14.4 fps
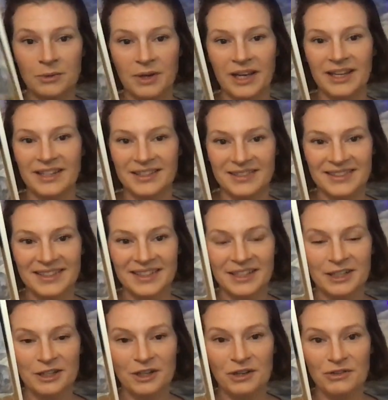away
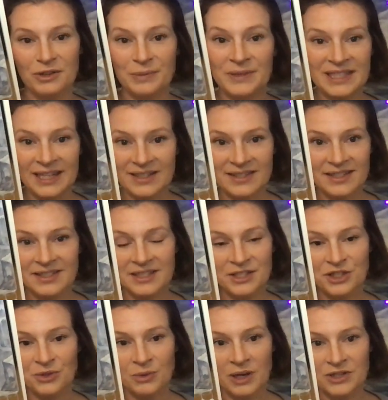from a toxic
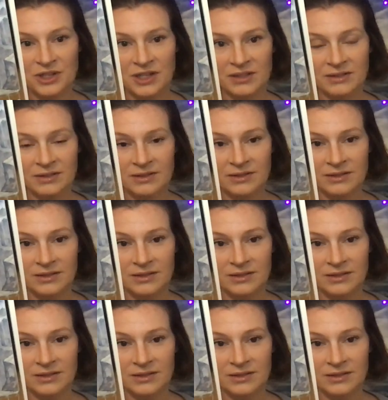situation